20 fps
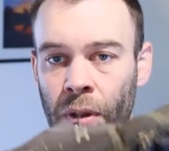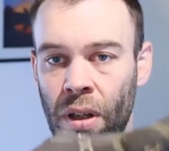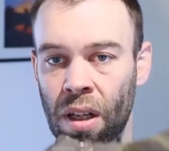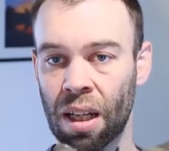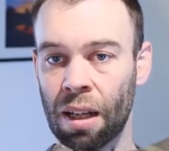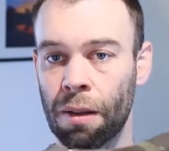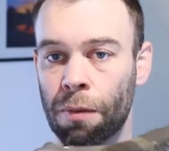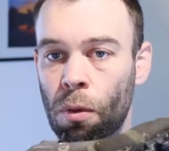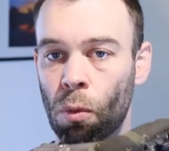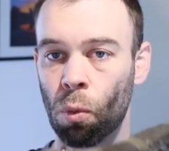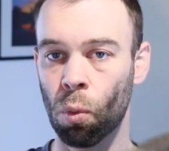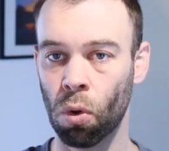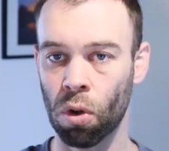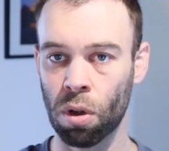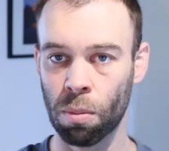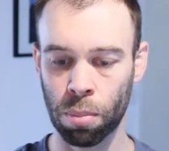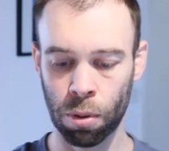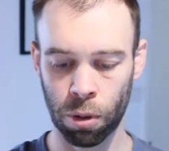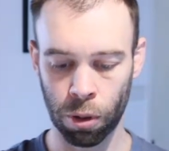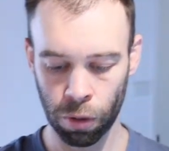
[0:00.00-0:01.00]
5
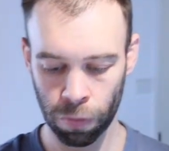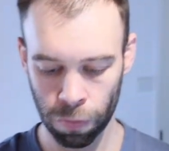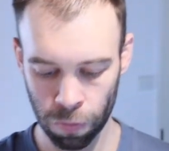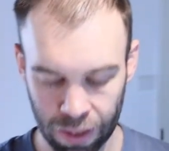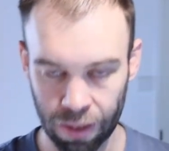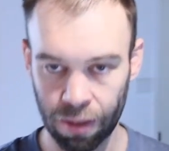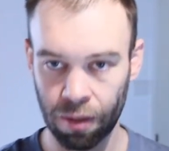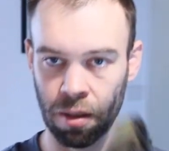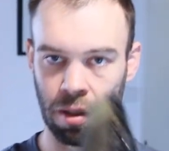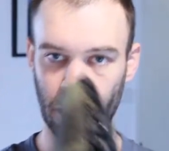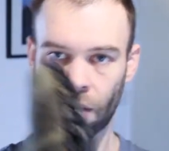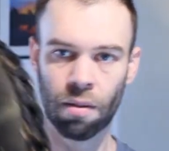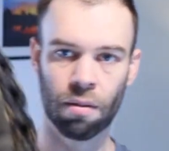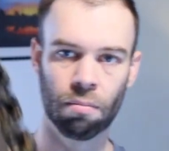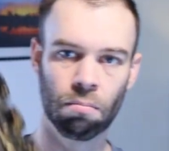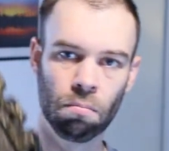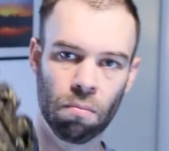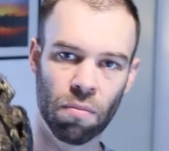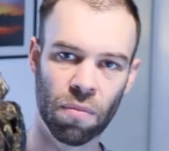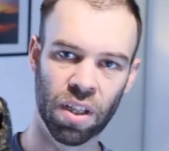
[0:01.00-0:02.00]
waterproof in
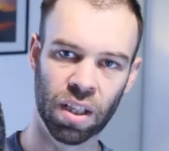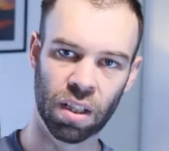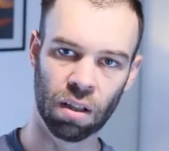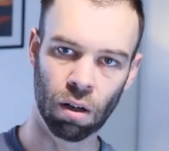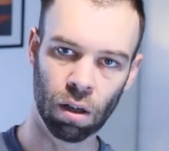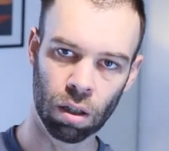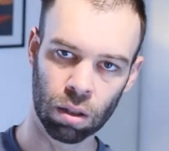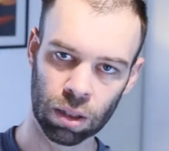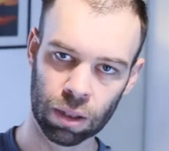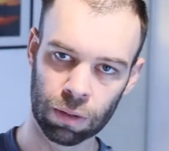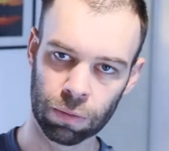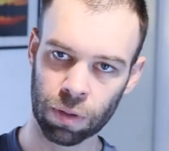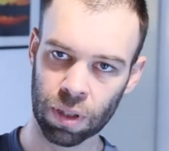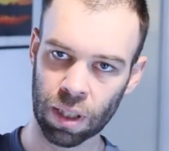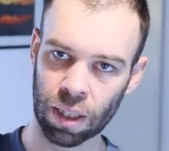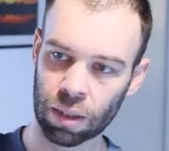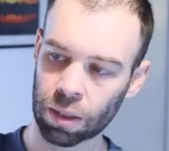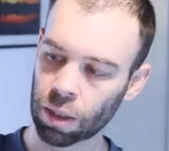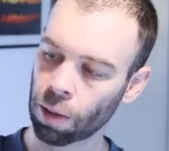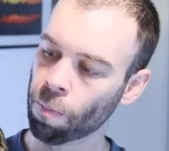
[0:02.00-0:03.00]
the olive
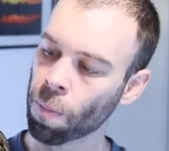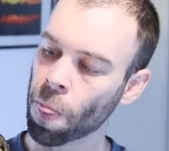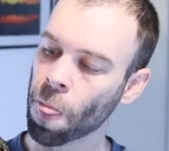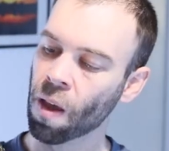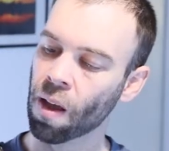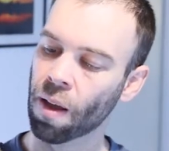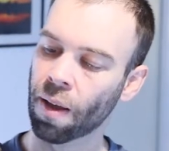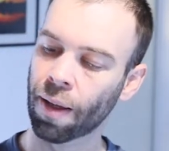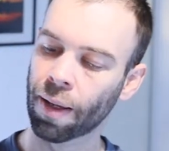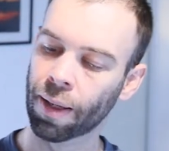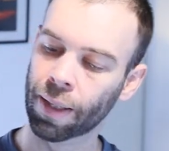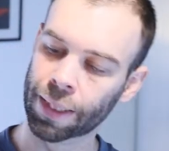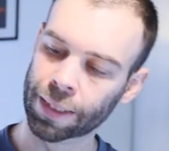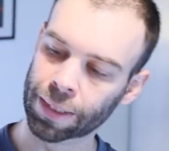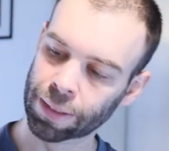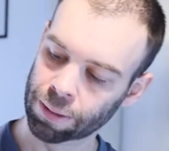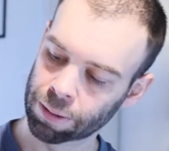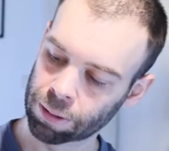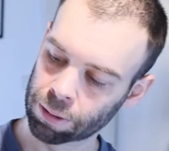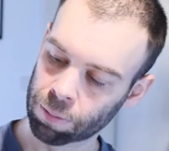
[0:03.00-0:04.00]
color.
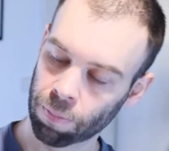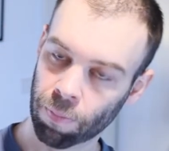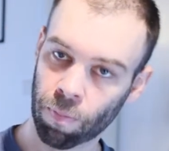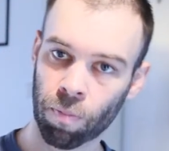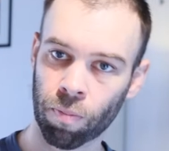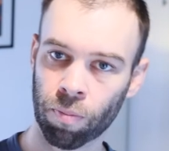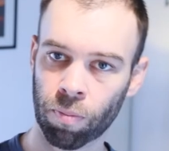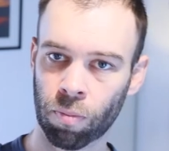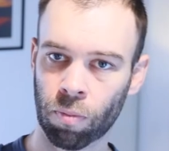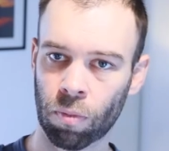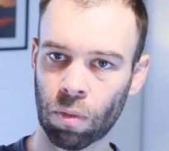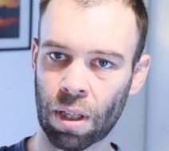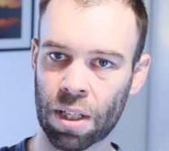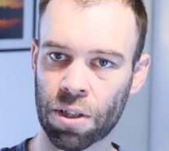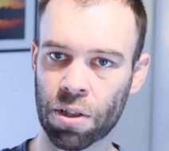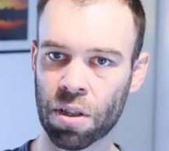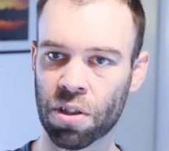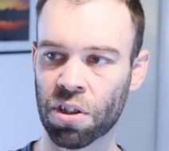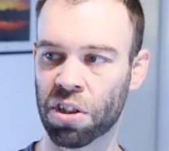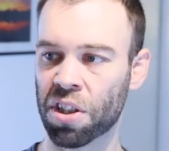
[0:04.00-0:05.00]
And
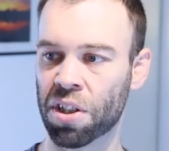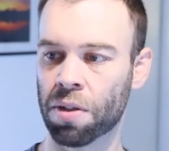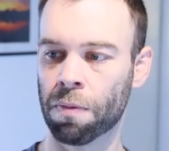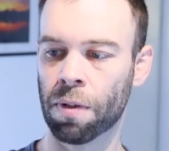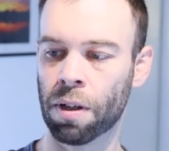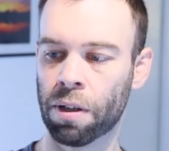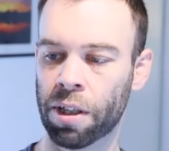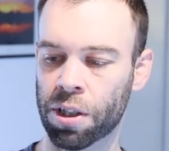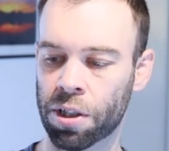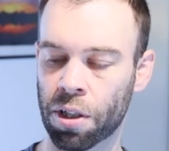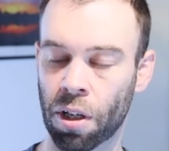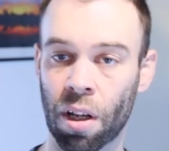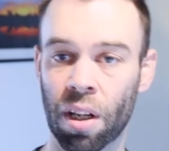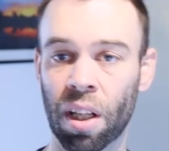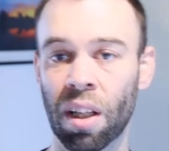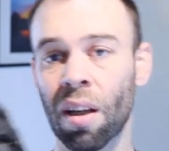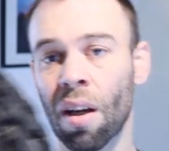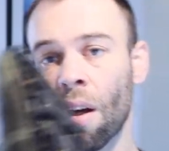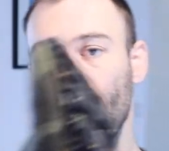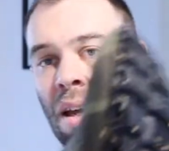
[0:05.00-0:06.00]
as you can see, these are very
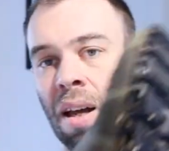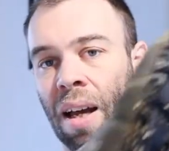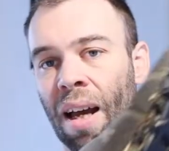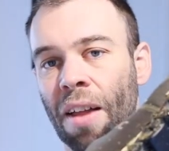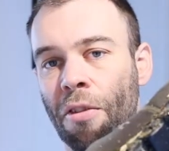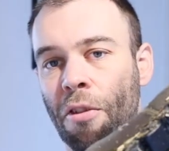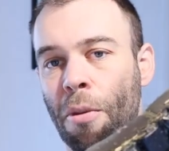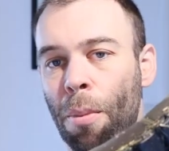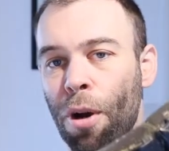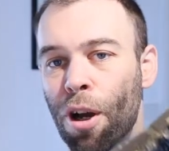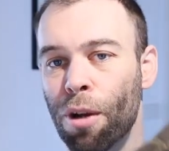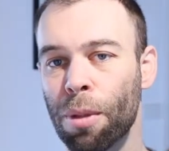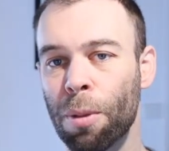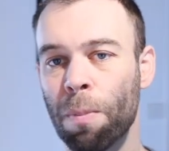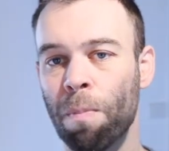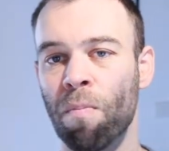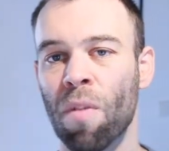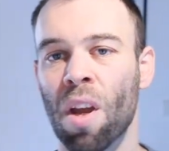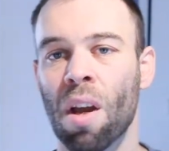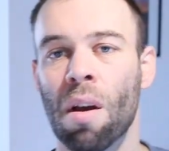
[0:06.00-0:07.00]
dirty at the
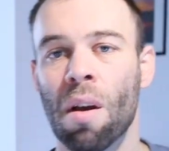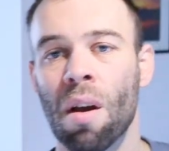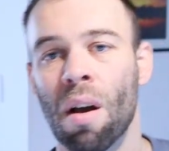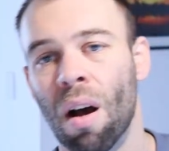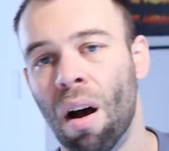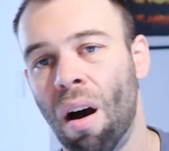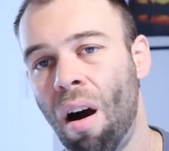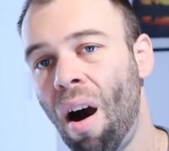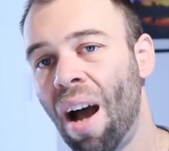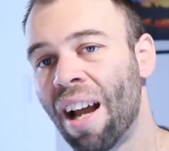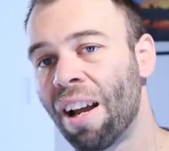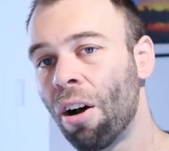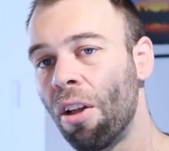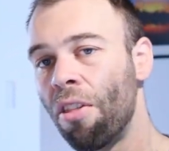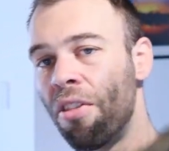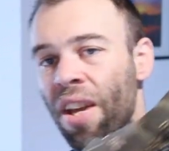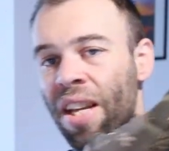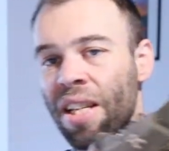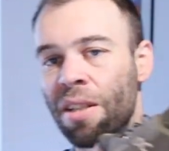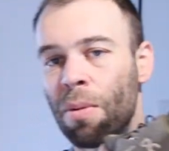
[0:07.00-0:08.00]
moment. I
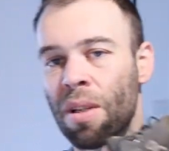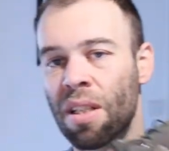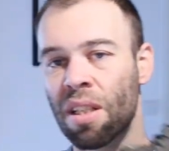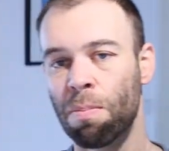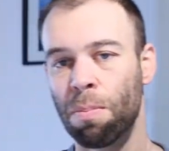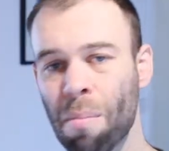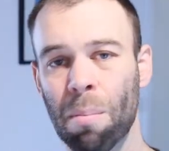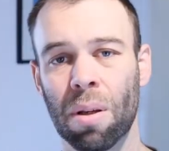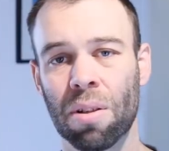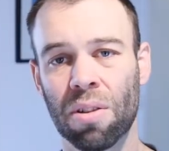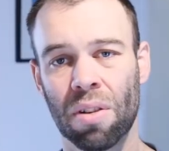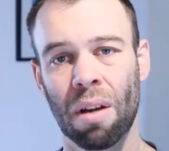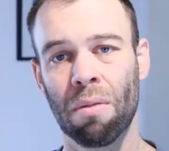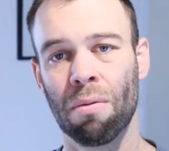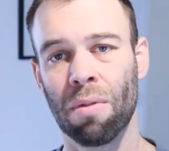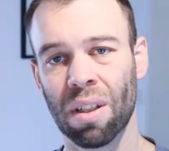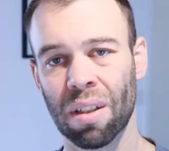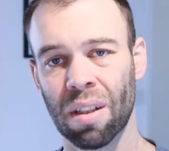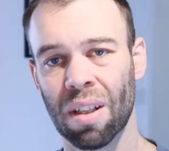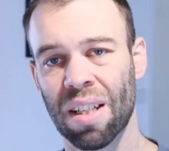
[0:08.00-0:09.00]
got these ones because I
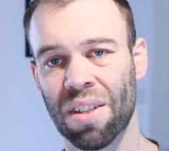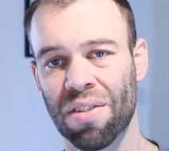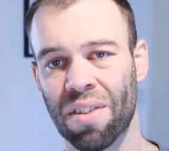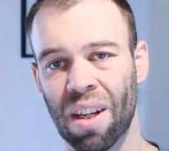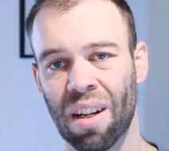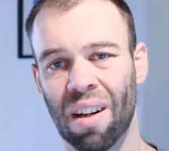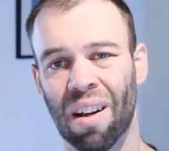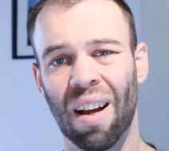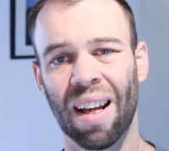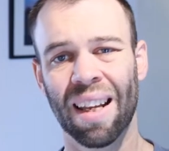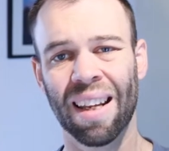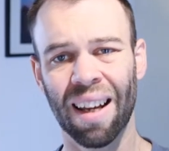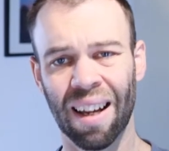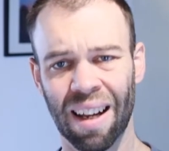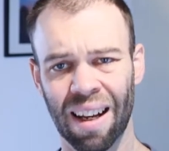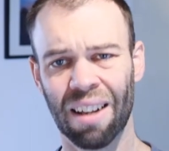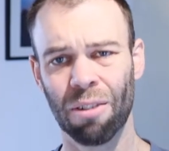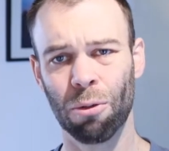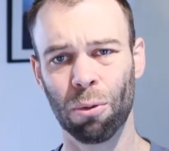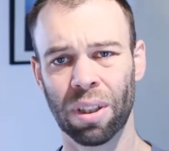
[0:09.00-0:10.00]
realized that I
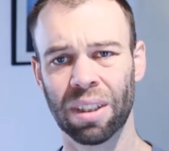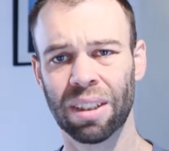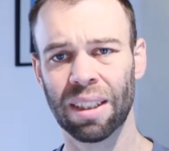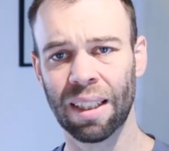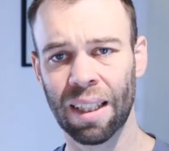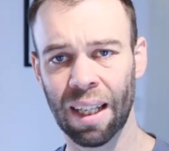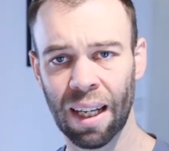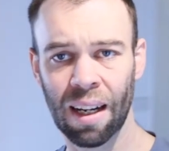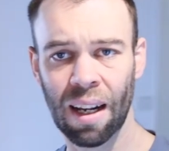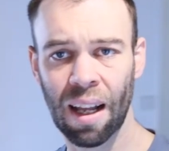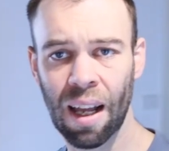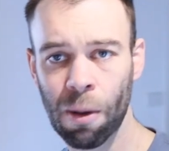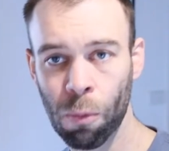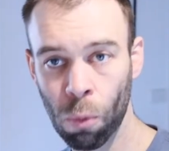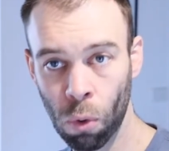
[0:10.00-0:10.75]
can't really get a